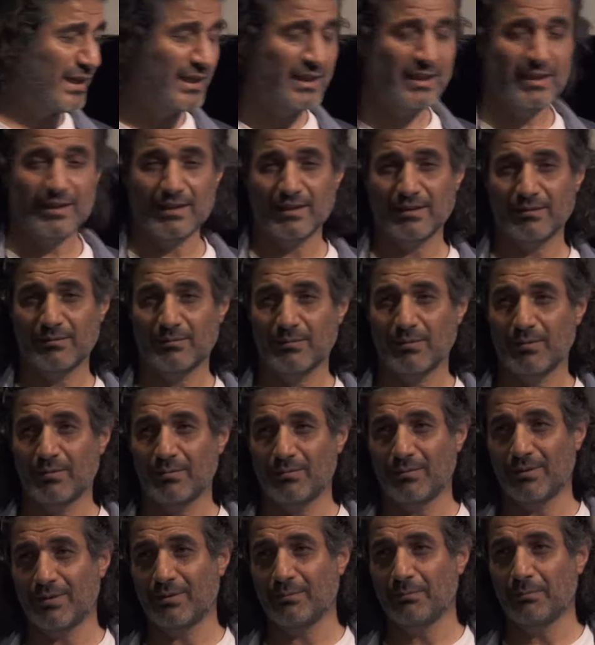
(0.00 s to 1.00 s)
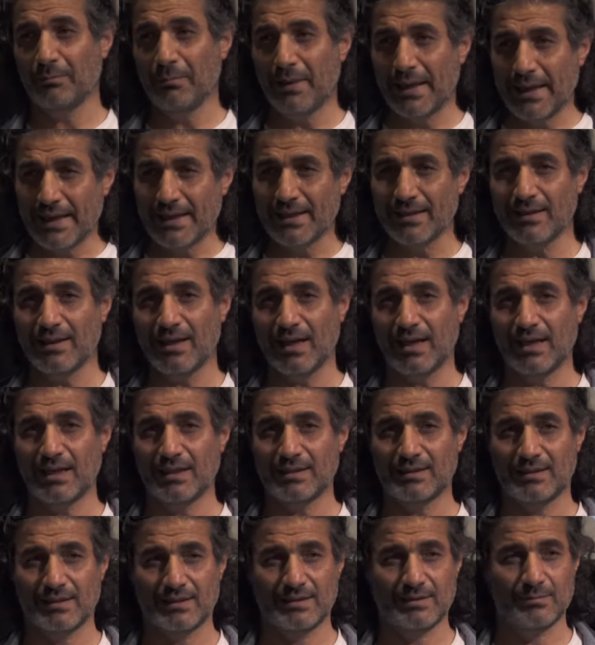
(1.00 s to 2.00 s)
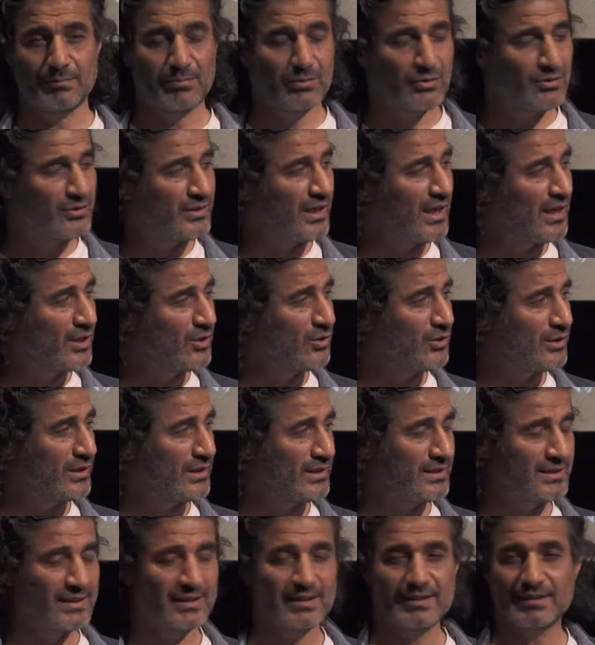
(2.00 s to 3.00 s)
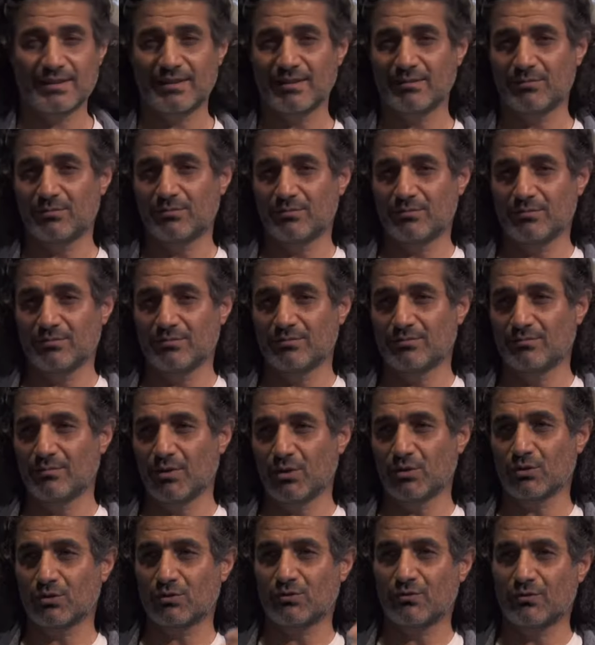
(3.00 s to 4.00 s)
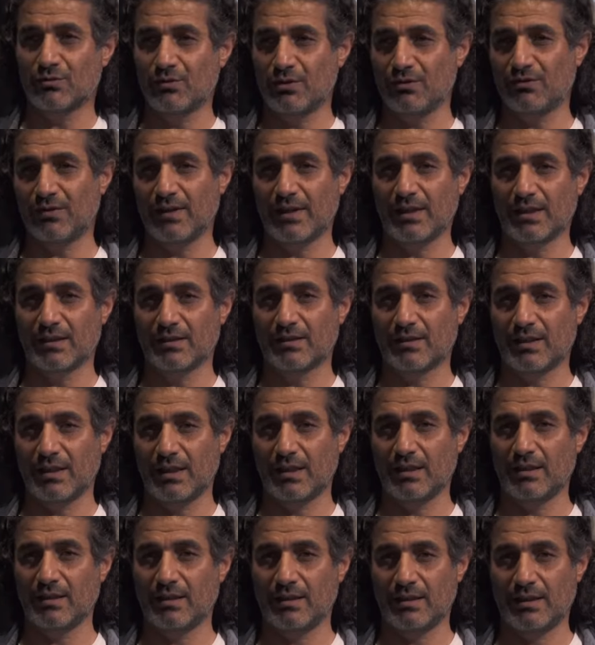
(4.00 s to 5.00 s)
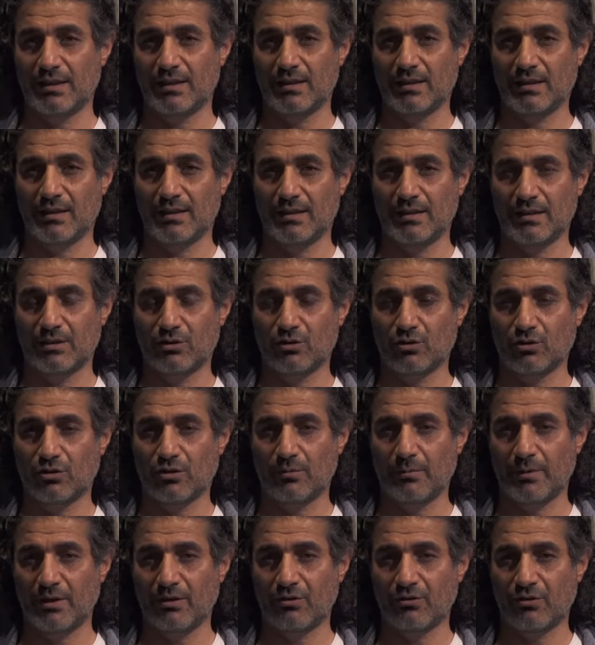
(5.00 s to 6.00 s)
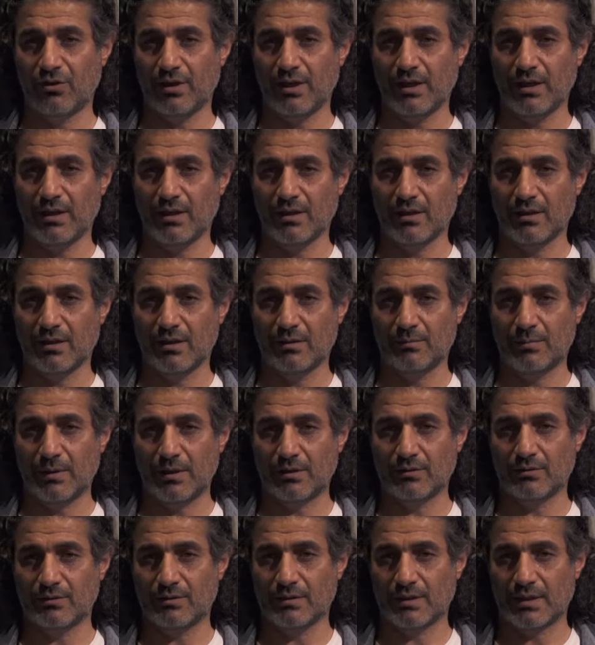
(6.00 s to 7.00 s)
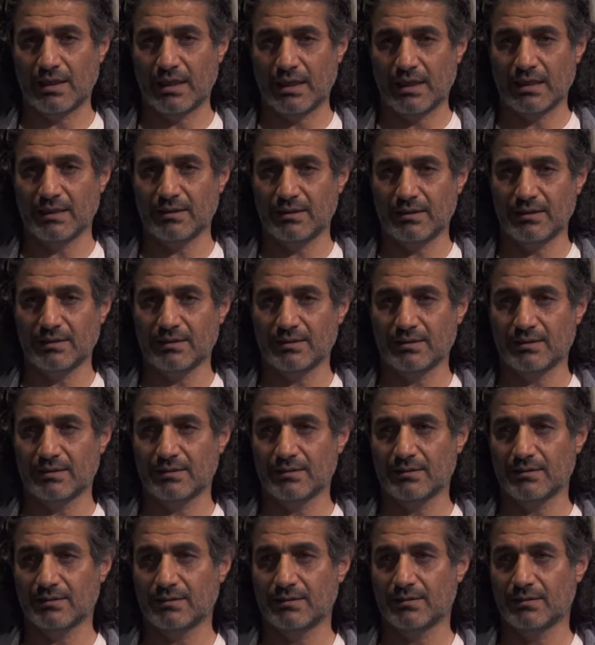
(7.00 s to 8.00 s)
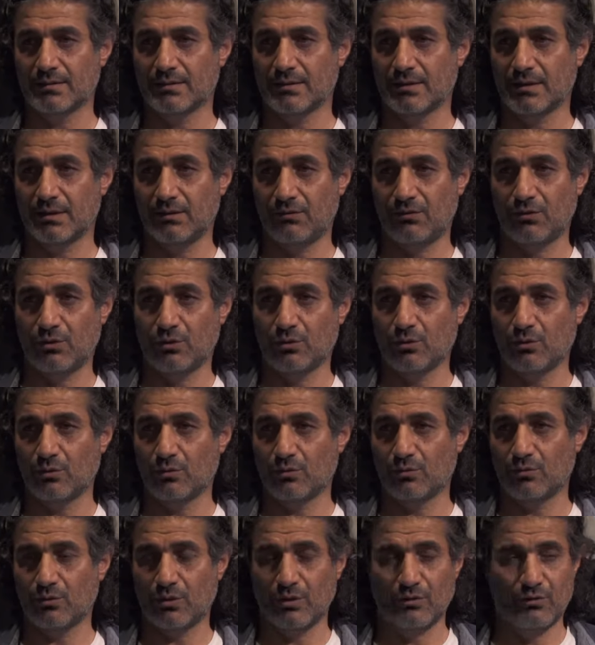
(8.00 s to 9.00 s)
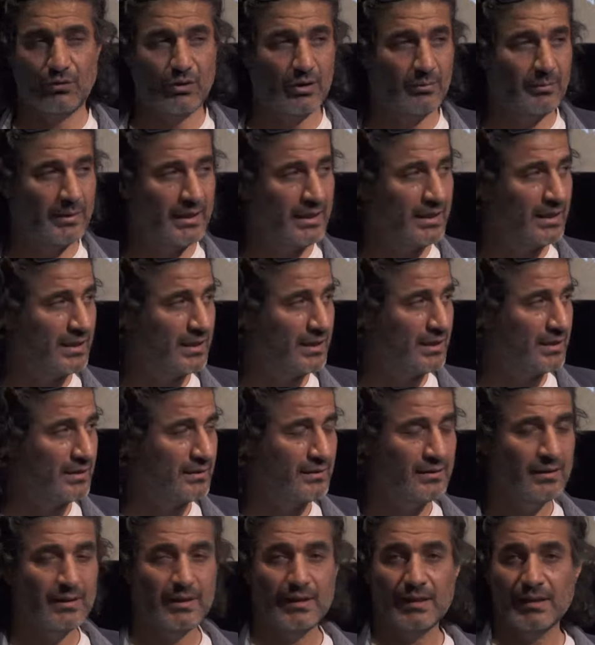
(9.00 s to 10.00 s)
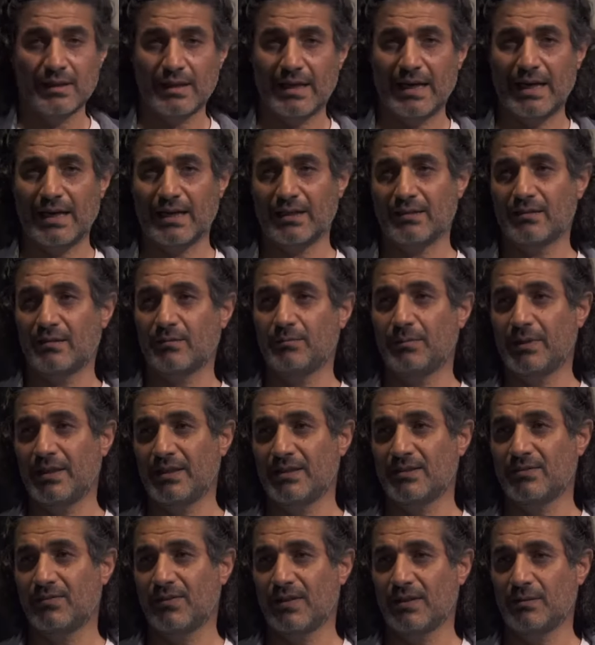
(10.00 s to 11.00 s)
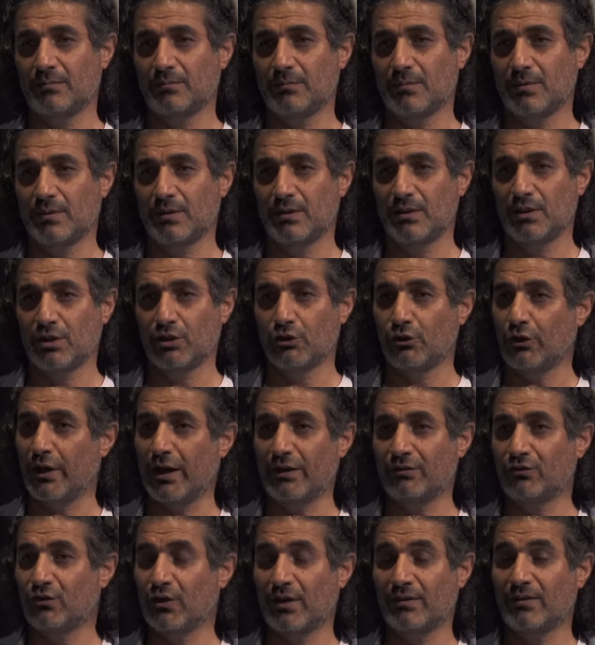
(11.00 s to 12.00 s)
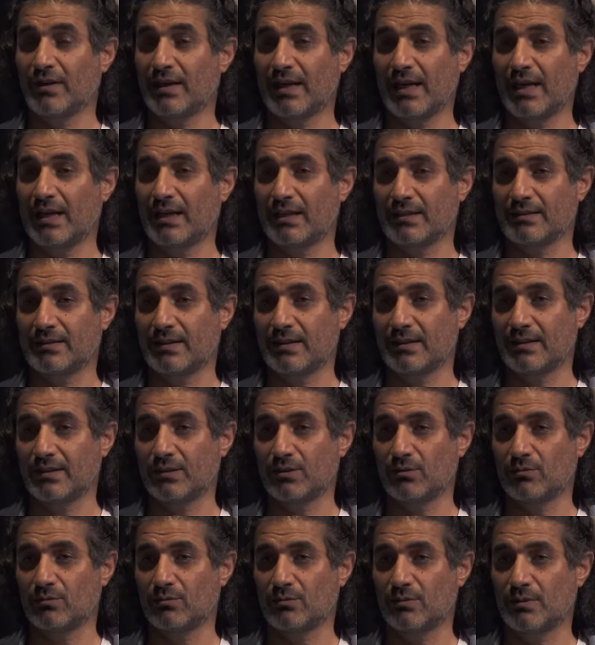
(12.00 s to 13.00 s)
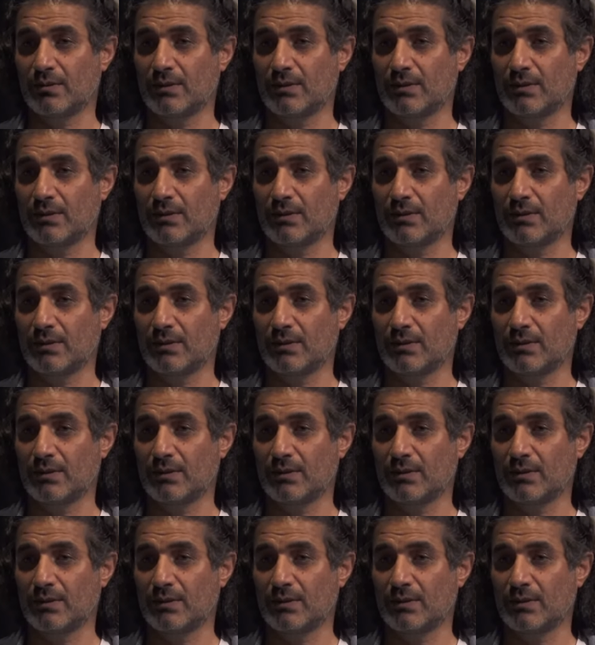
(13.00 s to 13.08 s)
like the main character, the protagonist, is the most difficult thing in a documentary about the characters. If you are making a character-based film, you have to have a character, you know.